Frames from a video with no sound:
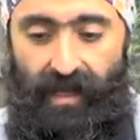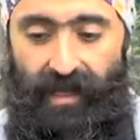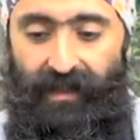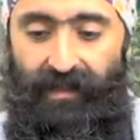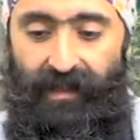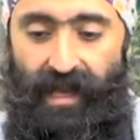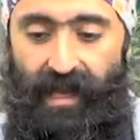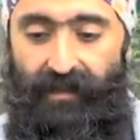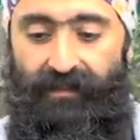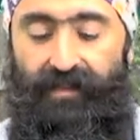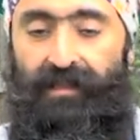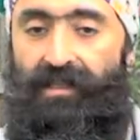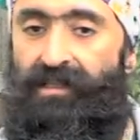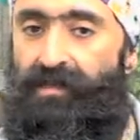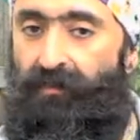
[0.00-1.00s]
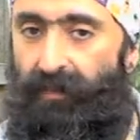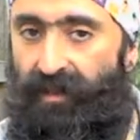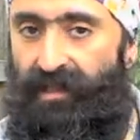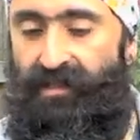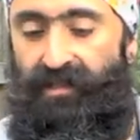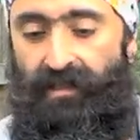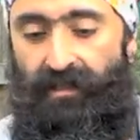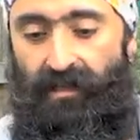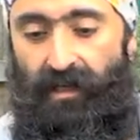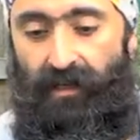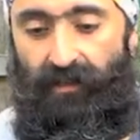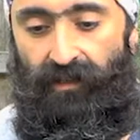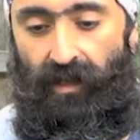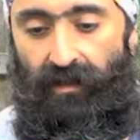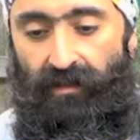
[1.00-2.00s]
it lacked an explicit
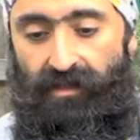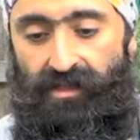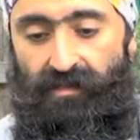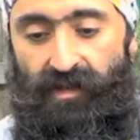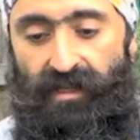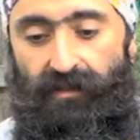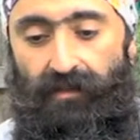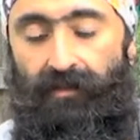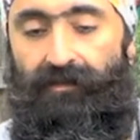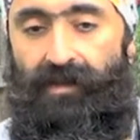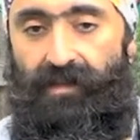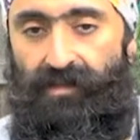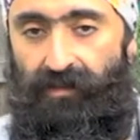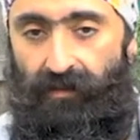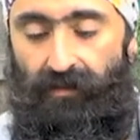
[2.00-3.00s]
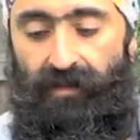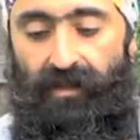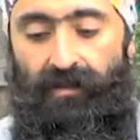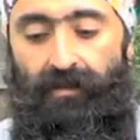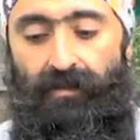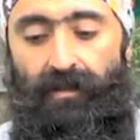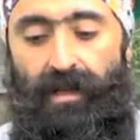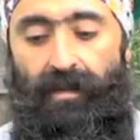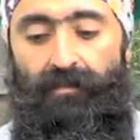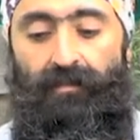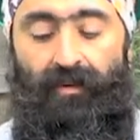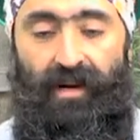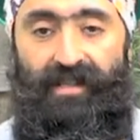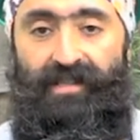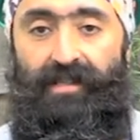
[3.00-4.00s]
acknowledgement of historical and
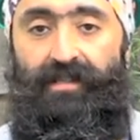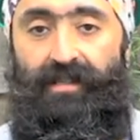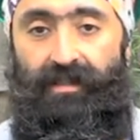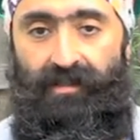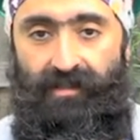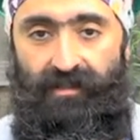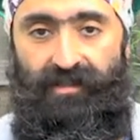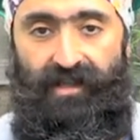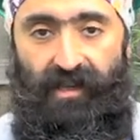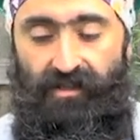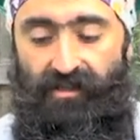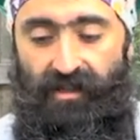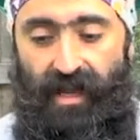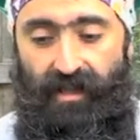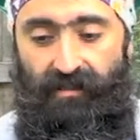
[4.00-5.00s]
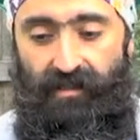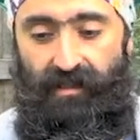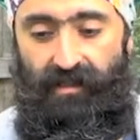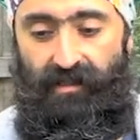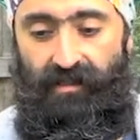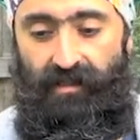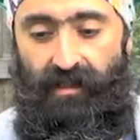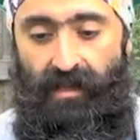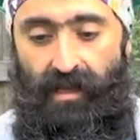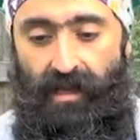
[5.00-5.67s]
present intersectionalities,